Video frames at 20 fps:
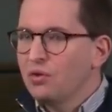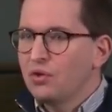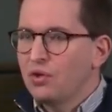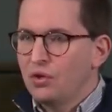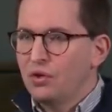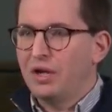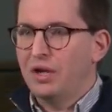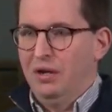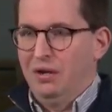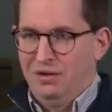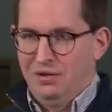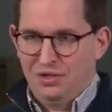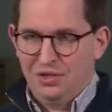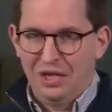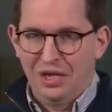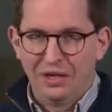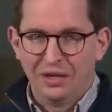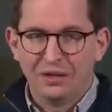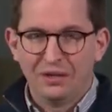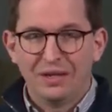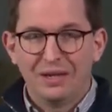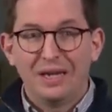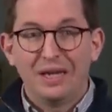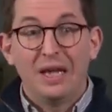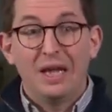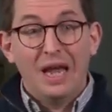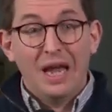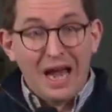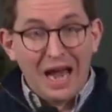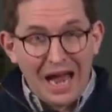good at asking,
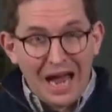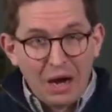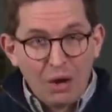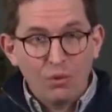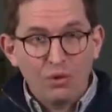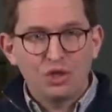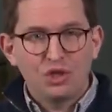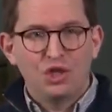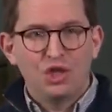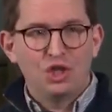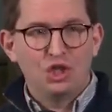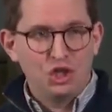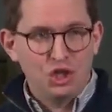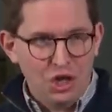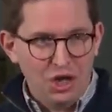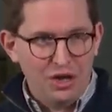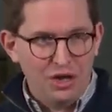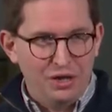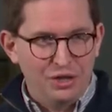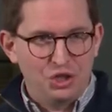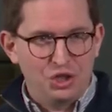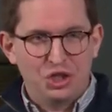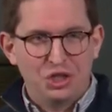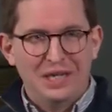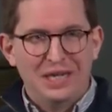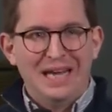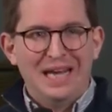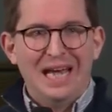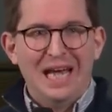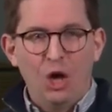how is the church
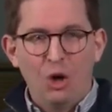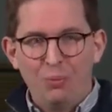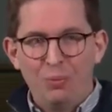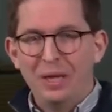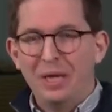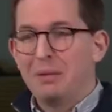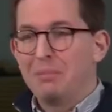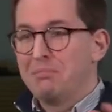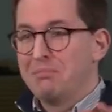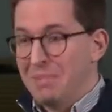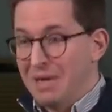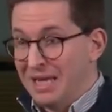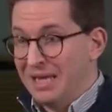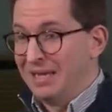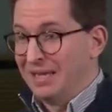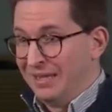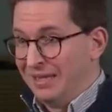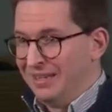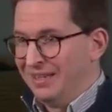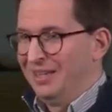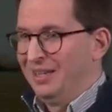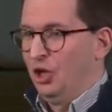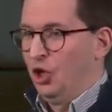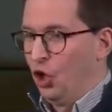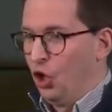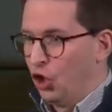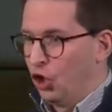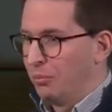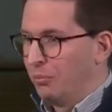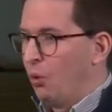helping me
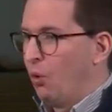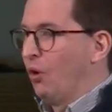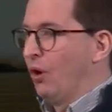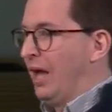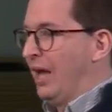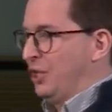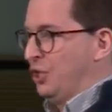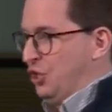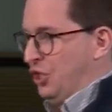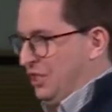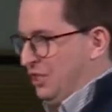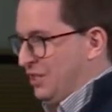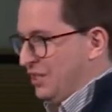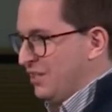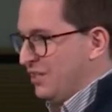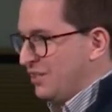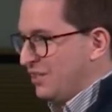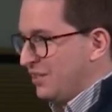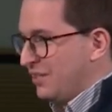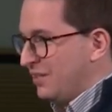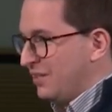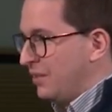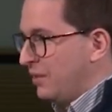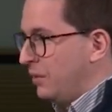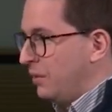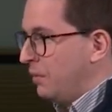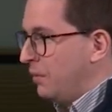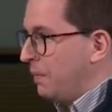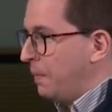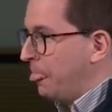look more like Jesus?
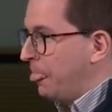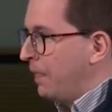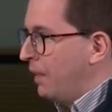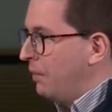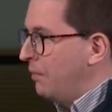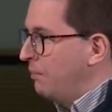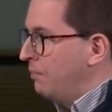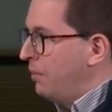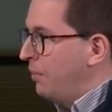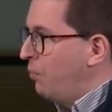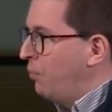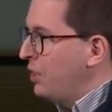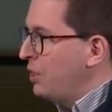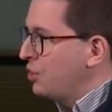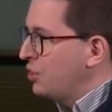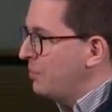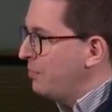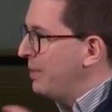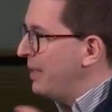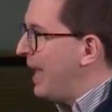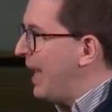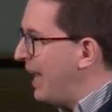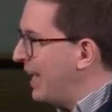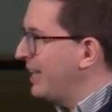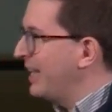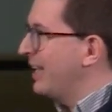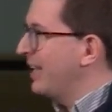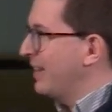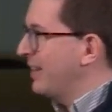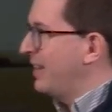But we should be
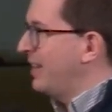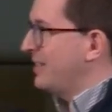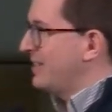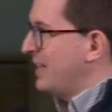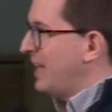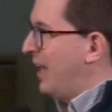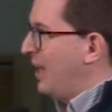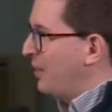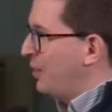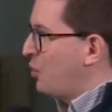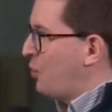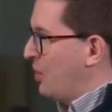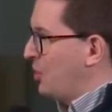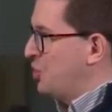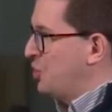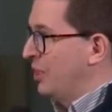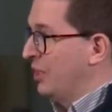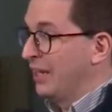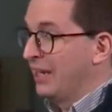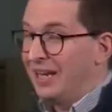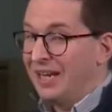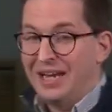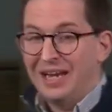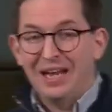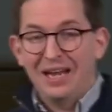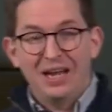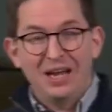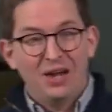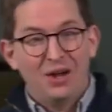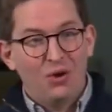adding this other question
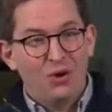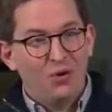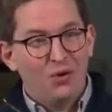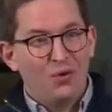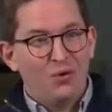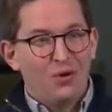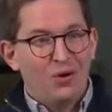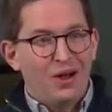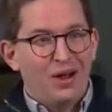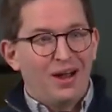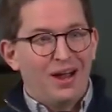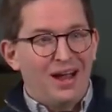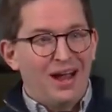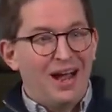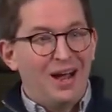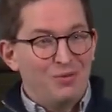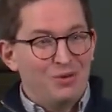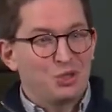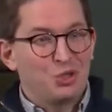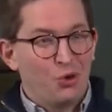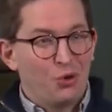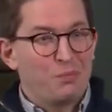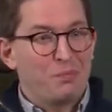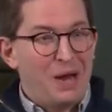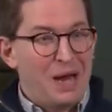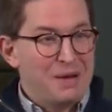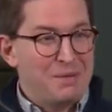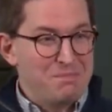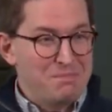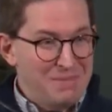how has God
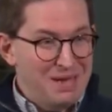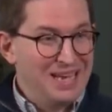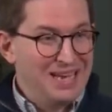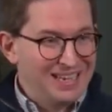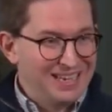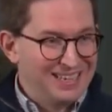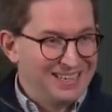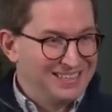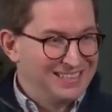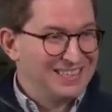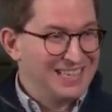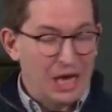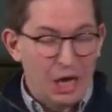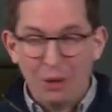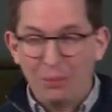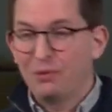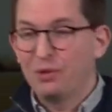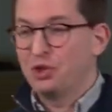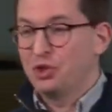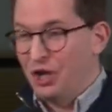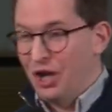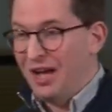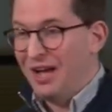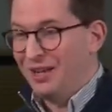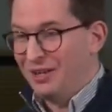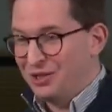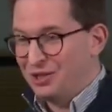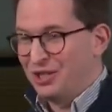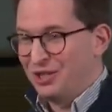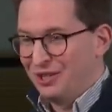made me to help the
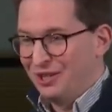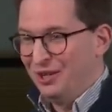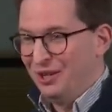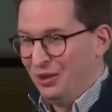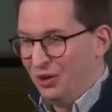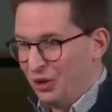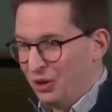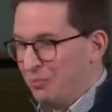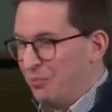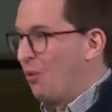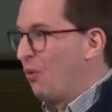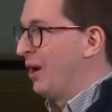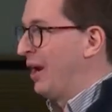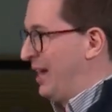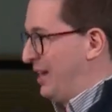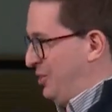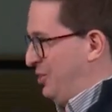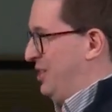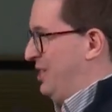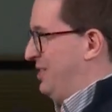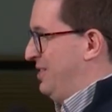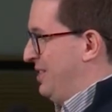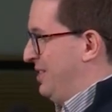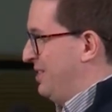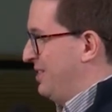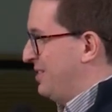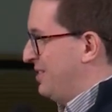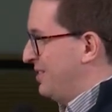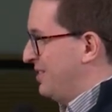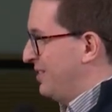church look more like
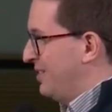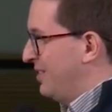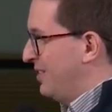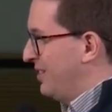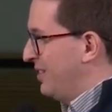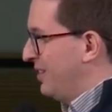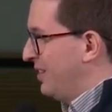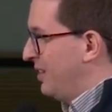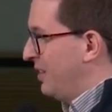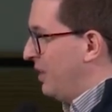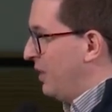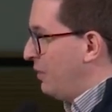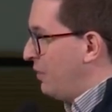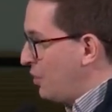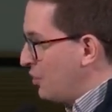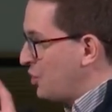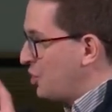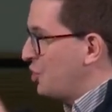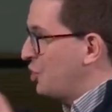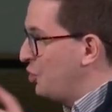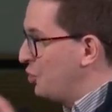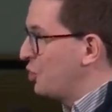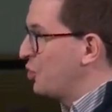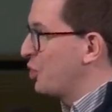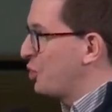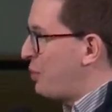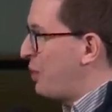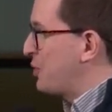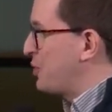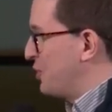Jesus? And those are two
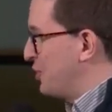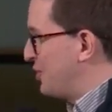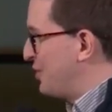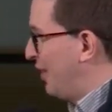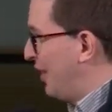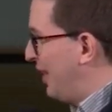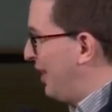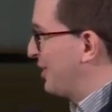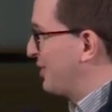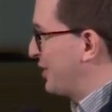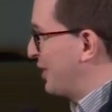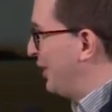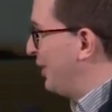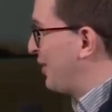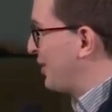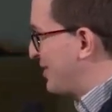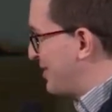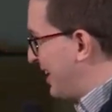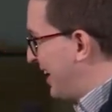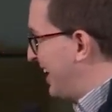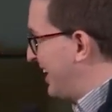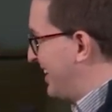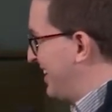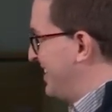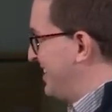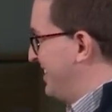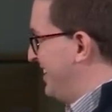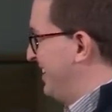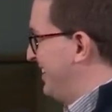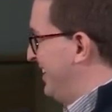good questions to ask alongside
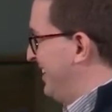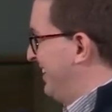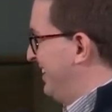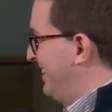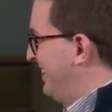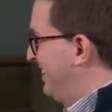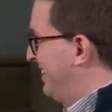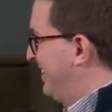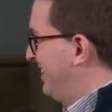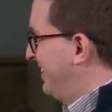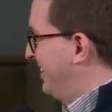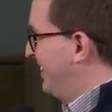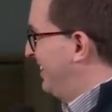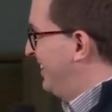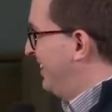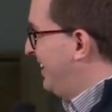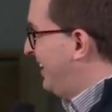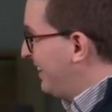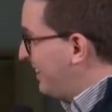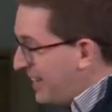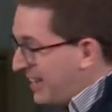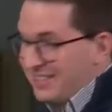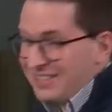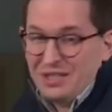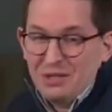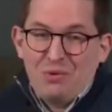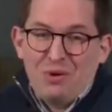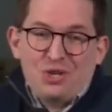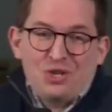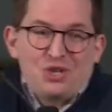each other. And that's
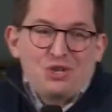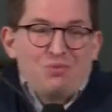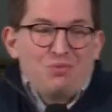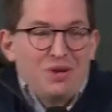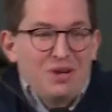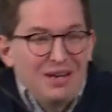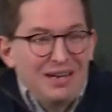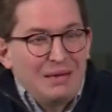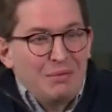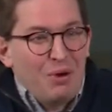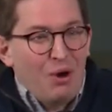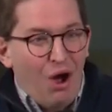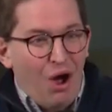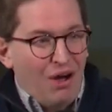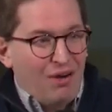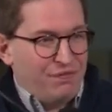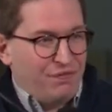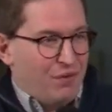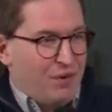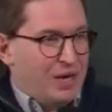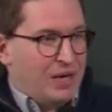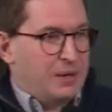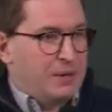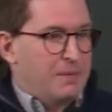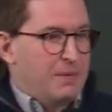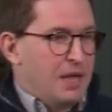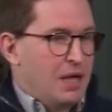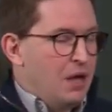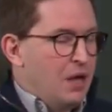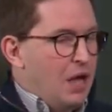the question really we're offering.
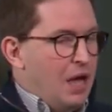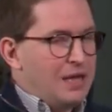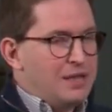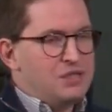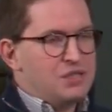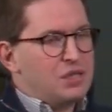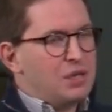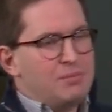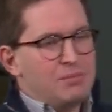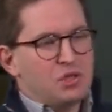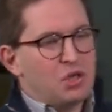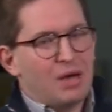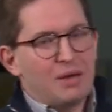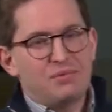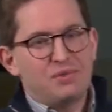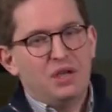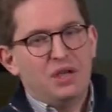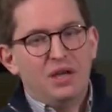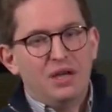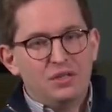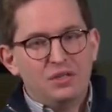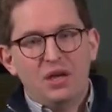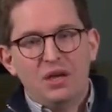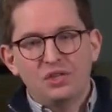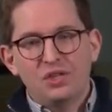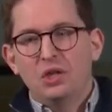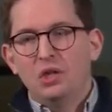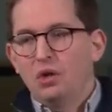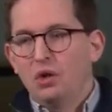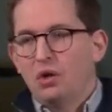And sometimes it, it,
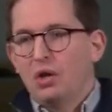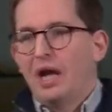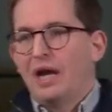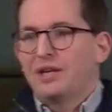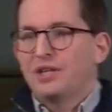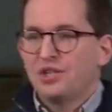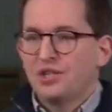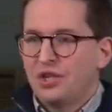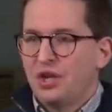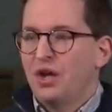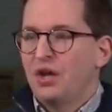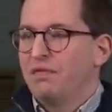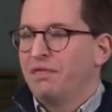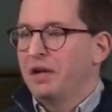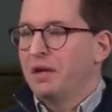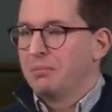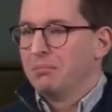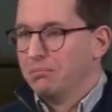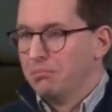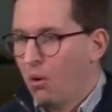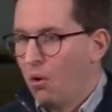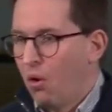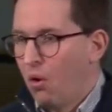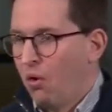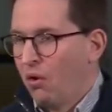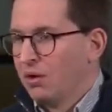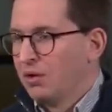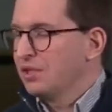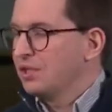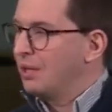doesn't look like serving
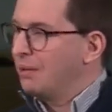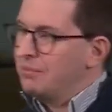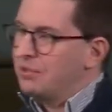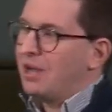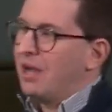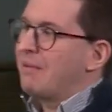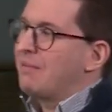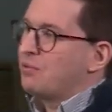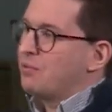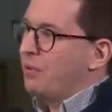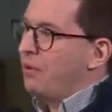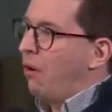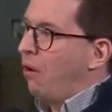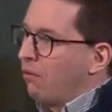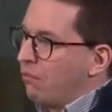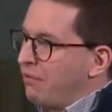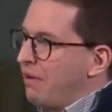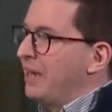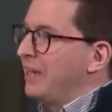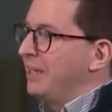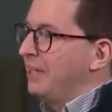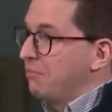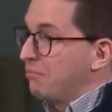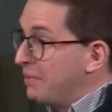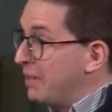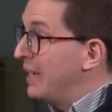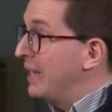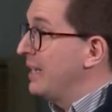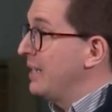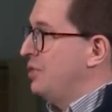more. Sometimes we're already
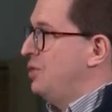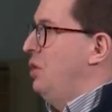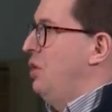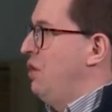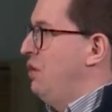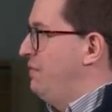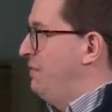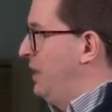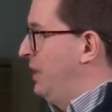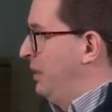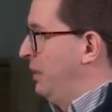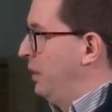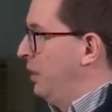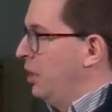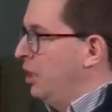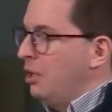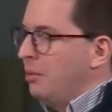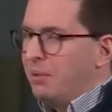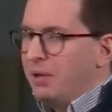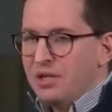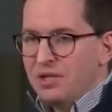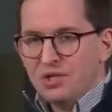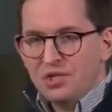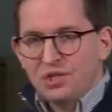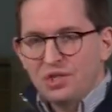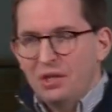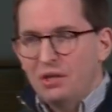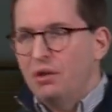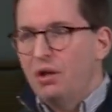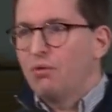really serving. But it's
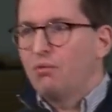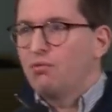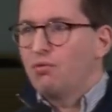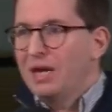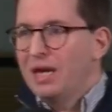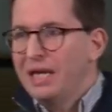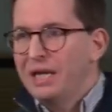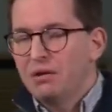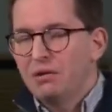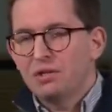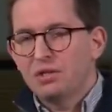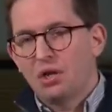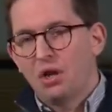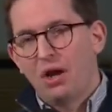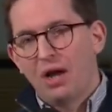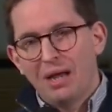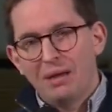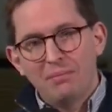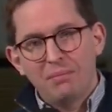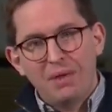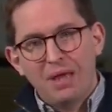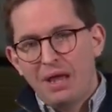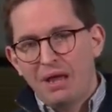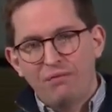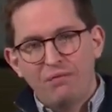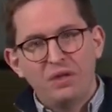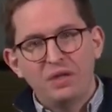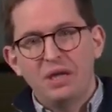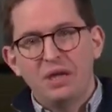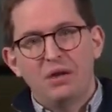still a really good time
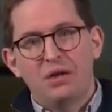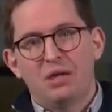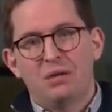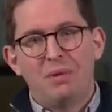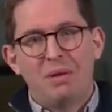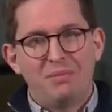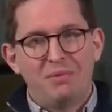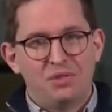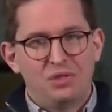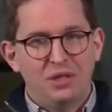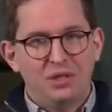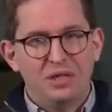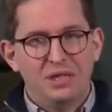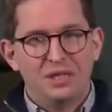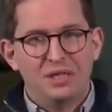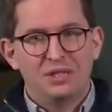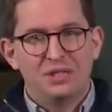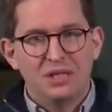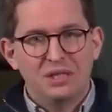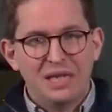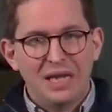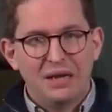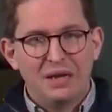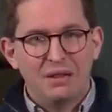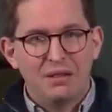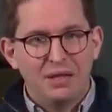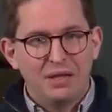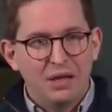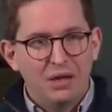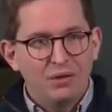every year at Commitment Sunday to sit down
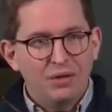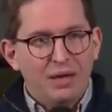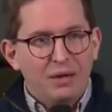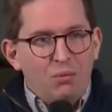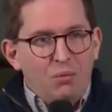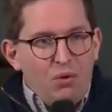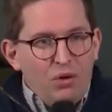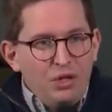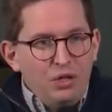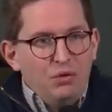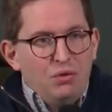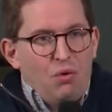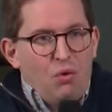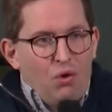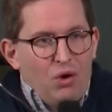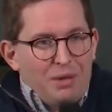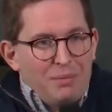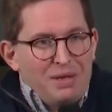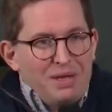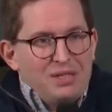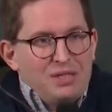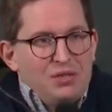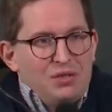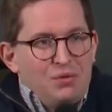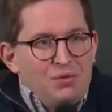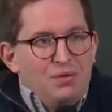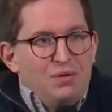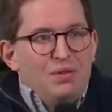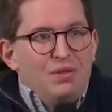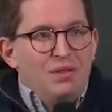and think, okay, what are you calling me
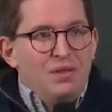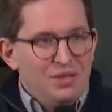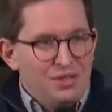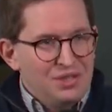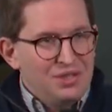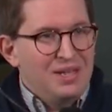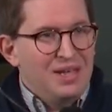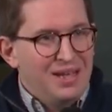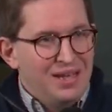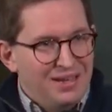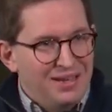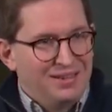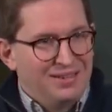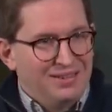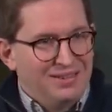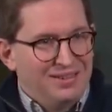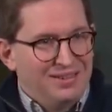to this year?